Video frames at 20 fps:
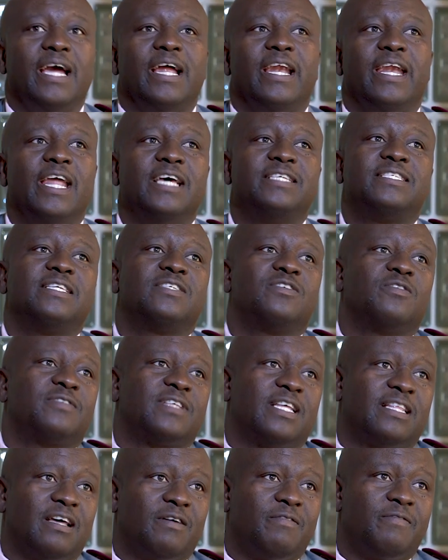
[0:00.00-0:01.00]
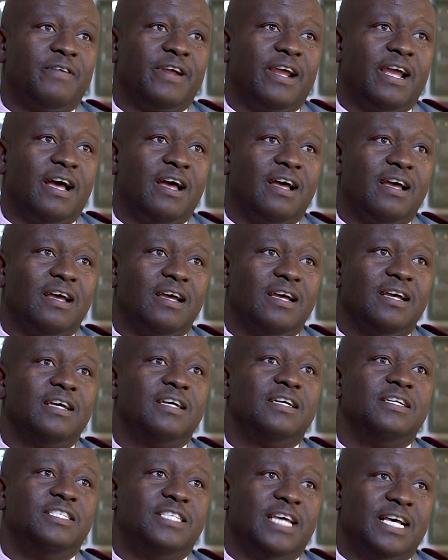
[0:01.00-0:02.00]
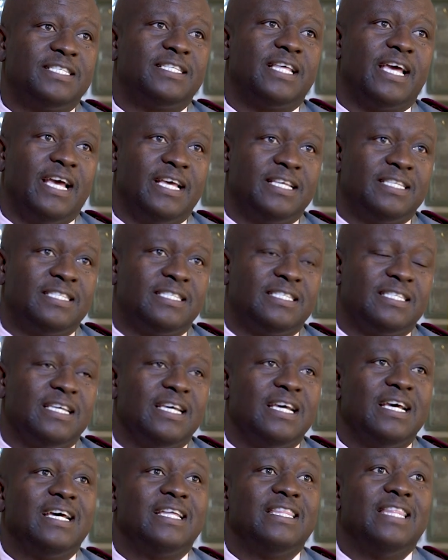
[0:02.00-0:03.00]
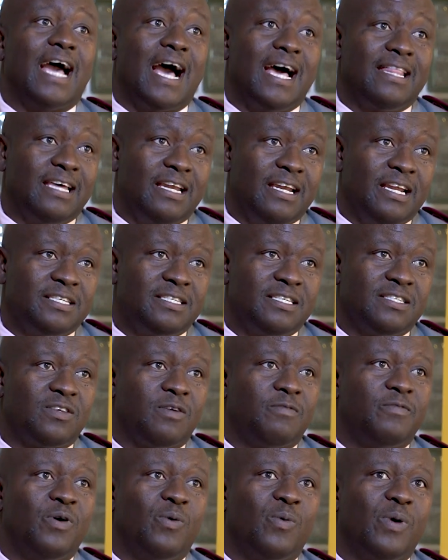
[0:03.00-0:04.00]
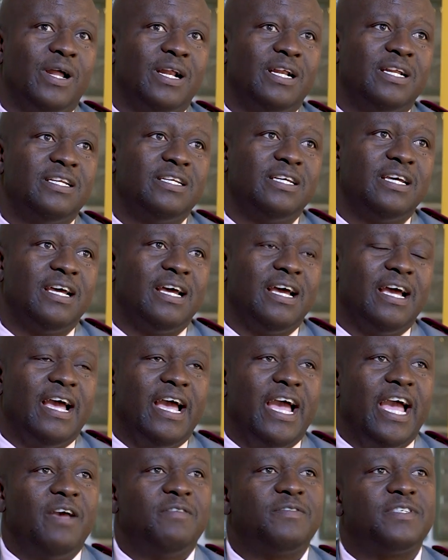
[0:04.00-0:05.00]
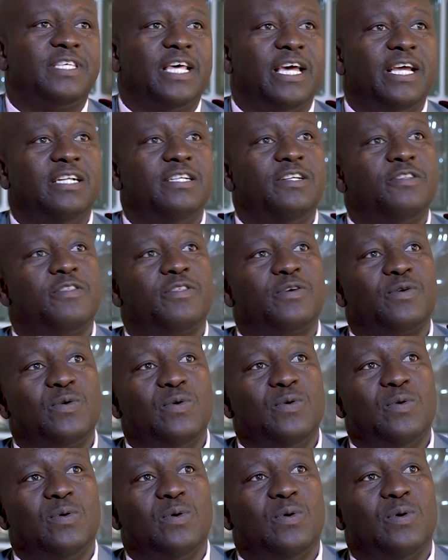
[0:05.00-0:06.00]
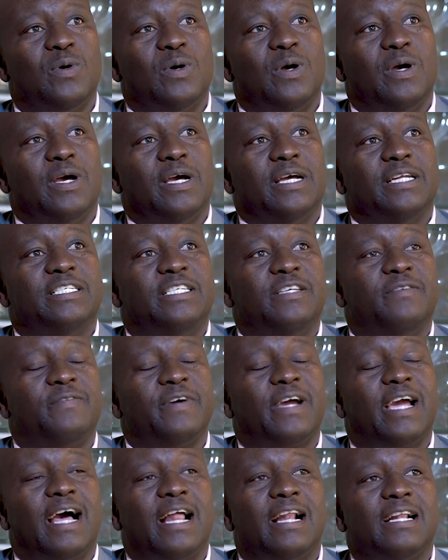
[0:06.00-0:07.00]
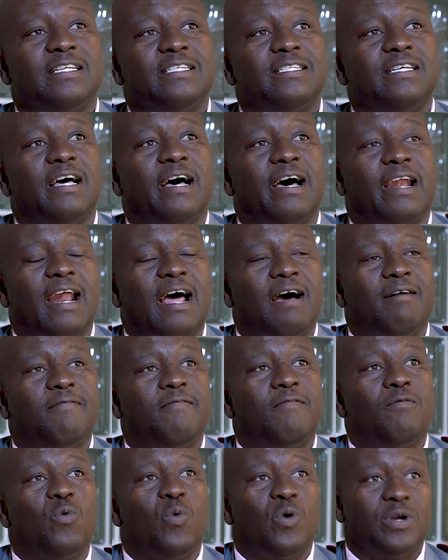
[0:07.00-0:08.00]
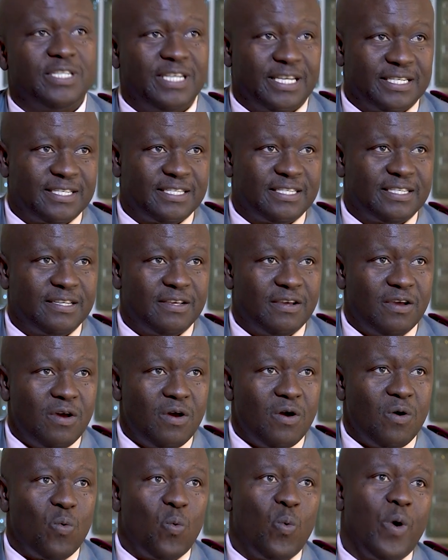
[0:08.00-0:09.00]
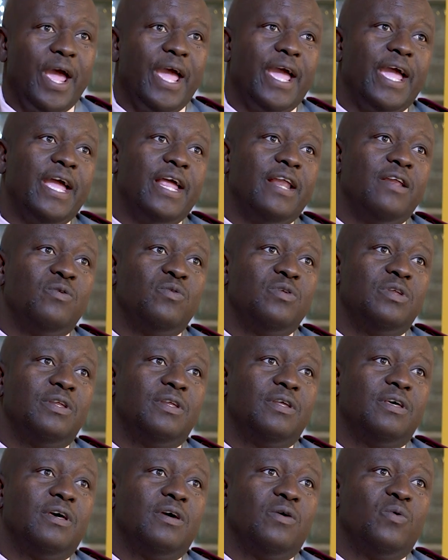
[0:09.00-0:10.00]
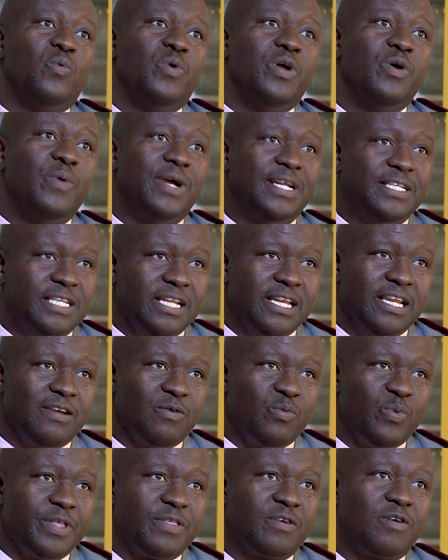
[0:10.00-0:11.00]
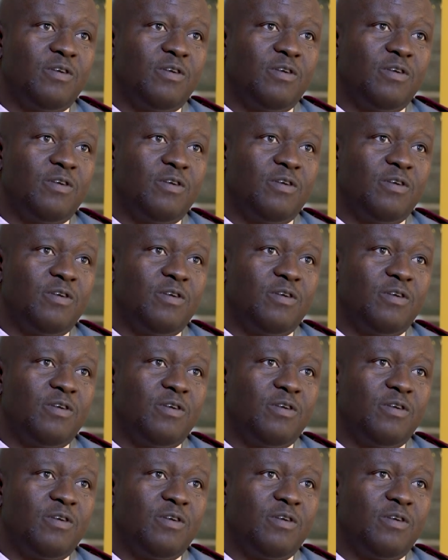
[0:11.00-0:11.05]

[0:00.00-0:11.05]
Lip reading: Nurses of South Africa, just as the other nurses of the world, have sailed through difficult, rough waters, wherein we were dealing with